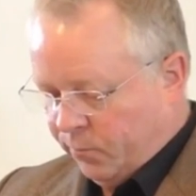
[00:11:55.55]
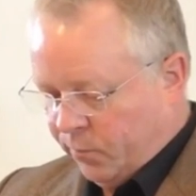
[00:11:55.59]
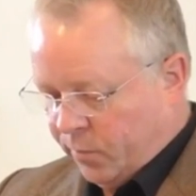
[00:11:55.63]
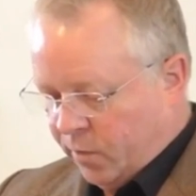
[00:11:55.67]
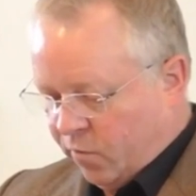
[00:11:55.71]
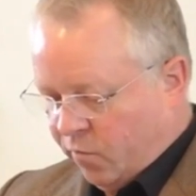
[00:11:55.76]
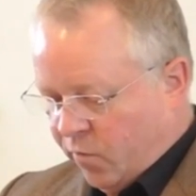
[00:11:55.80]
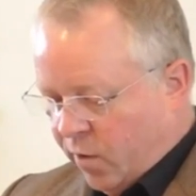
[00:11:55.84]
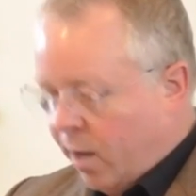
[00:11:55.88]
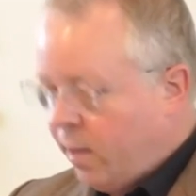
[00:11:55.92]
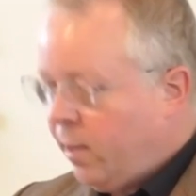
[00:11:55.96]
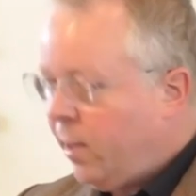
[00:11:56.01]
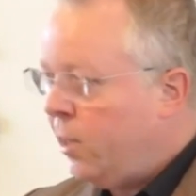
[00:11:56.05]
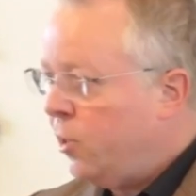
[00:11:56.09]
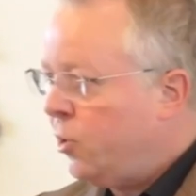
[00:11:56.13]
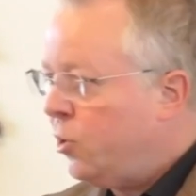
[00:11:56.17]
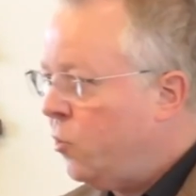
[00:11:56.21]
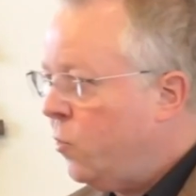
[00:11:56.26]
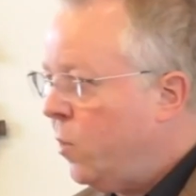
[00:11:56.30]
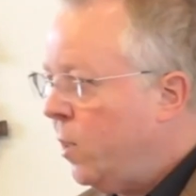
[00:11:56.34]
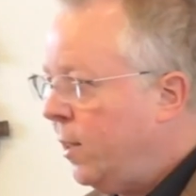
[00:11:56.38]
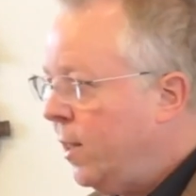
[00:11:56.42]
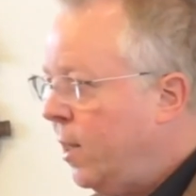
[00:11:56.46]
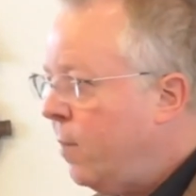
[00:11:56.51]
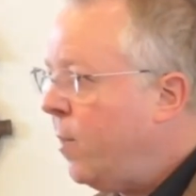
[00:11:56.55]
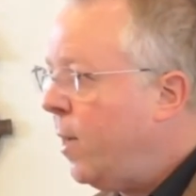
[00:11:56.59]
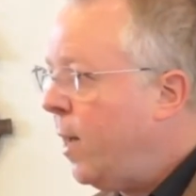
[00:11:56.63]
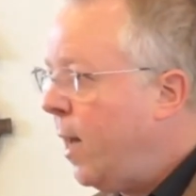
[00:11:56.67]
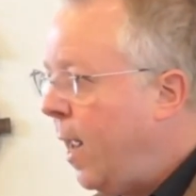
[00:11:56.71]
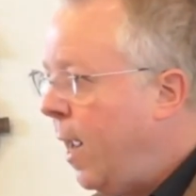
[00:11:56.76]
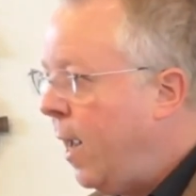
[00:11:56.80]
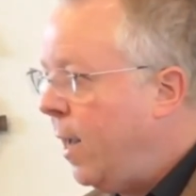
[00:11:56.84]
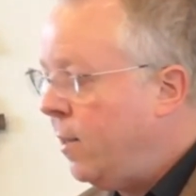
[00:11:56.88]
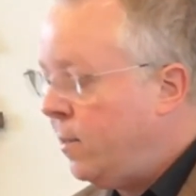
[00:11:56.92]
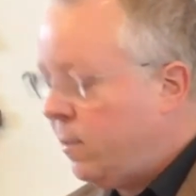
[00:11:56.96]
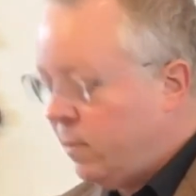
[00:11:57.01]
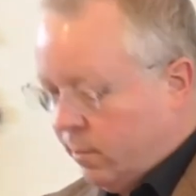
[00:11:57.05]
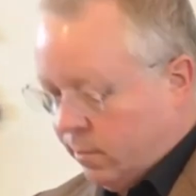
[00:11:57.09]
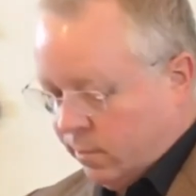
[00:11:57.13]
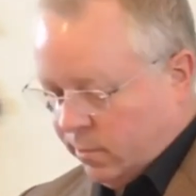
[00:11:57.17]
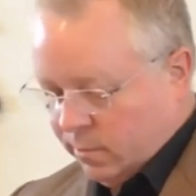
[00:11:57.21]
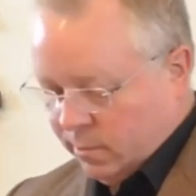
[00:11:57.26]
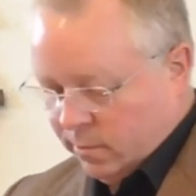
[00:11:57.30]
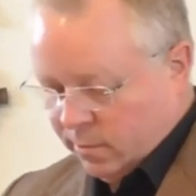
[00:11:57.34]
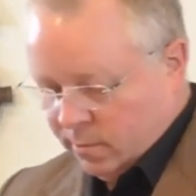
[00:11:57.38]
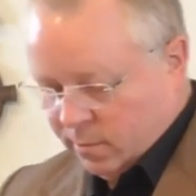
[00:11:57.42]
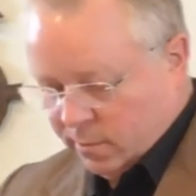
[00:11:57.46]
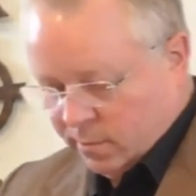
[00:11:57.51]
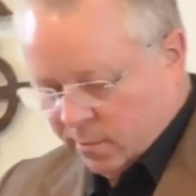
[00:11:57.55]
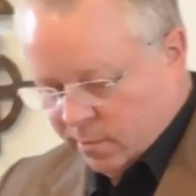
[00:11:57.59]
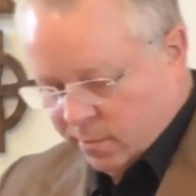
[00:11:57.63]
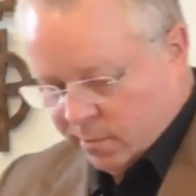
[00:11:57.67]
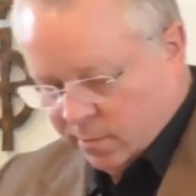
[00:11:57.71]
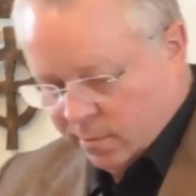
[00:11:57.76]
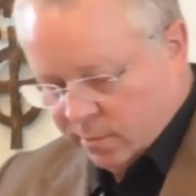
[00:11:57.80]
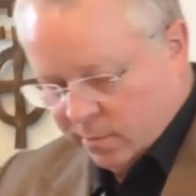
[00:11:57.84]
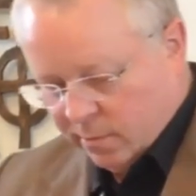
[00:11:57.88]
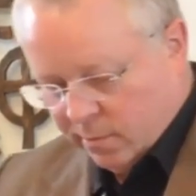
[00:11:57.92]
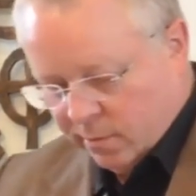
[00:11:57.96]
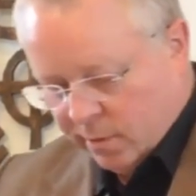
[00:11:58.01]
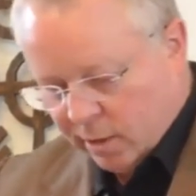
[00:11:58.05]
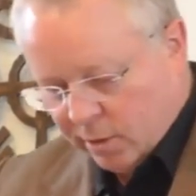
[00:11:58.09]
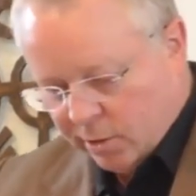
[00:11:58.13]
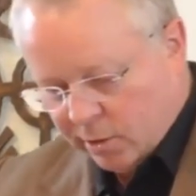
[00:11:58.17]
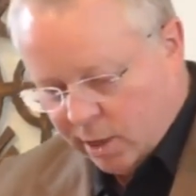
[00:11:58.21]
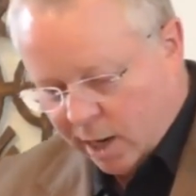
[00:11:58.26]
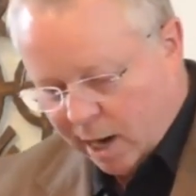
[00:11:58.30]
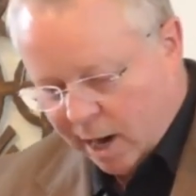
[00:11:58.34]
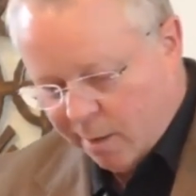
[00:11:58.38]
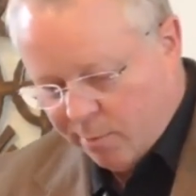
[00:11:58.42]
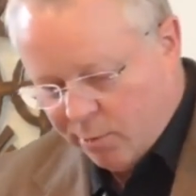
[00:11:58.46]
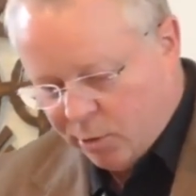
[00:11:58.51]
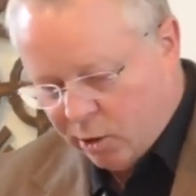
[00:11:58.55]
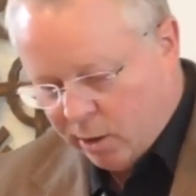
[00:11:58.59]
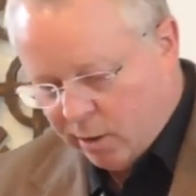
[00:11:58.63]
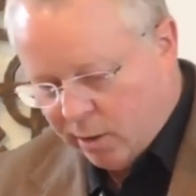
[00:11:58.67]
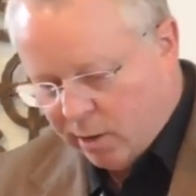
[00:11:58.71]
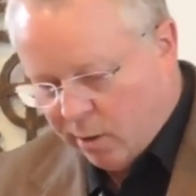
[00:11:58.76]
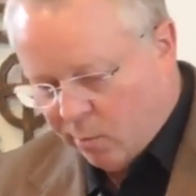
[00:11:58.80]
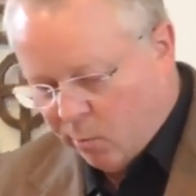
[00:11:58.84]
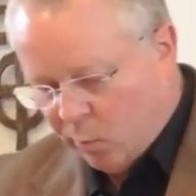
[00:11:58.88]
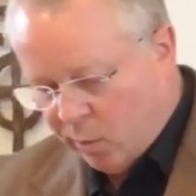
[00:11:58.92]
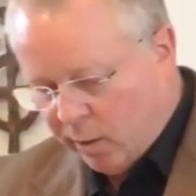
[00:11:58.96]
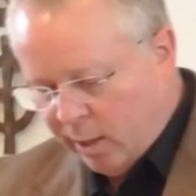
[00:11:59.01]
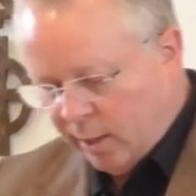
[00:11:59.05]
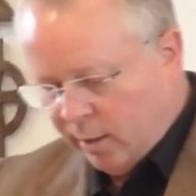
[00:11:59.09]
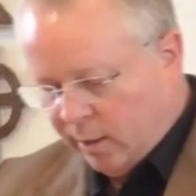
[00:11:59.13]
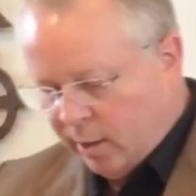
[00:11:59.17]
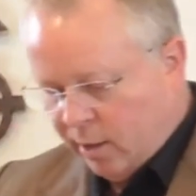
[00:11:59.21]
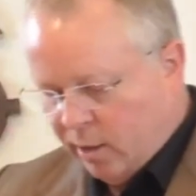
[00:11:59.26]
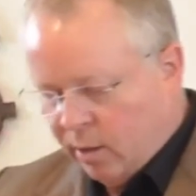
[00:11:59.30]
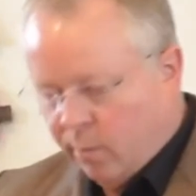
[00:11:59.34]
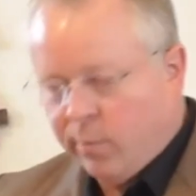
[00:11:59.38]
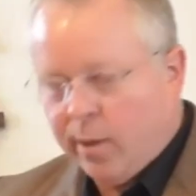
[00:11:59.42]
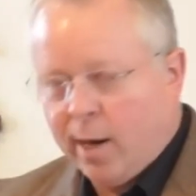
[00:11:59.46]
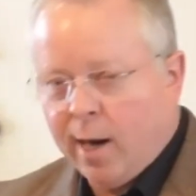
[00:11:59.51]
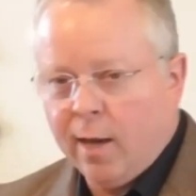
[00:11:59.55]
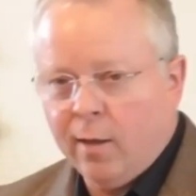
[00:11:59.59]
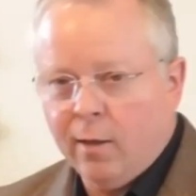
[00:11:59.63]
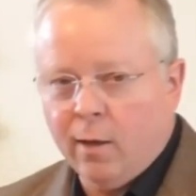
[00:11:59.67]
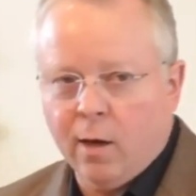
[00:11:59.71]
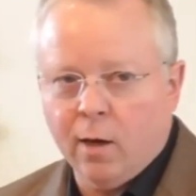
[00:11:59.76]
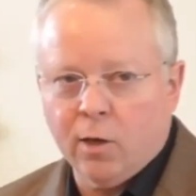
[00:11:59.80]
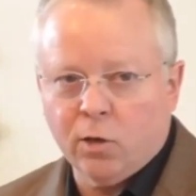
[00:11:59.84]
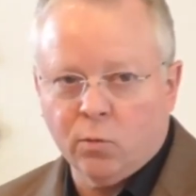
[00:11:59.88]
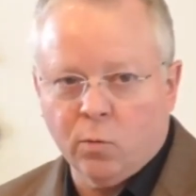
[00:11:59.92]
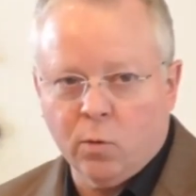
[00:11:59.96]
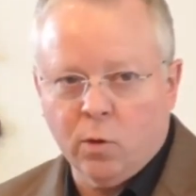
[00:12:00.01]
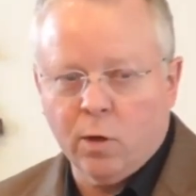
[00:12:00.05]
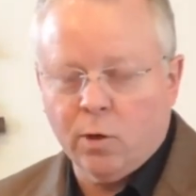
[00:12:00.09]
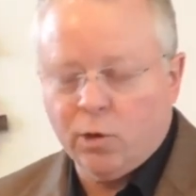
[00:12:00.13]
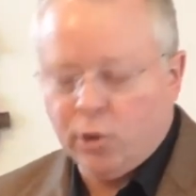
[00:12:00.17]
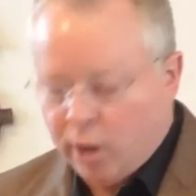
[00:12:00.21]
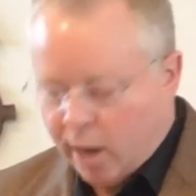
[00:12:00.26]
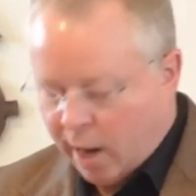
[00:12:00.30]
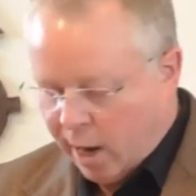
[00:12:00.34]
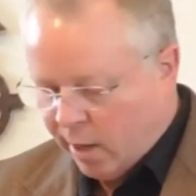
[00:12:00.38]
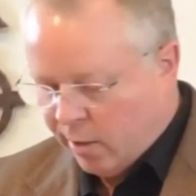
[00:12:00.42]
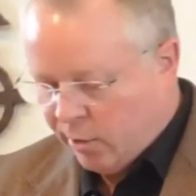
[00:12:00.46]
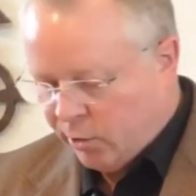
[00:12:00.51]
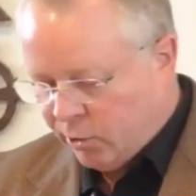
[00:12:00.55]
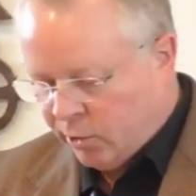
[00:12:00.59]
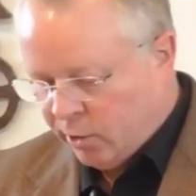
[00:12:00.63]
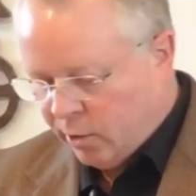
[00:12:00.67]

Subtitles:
Failing to eliminate this option completely, the bylaws were changed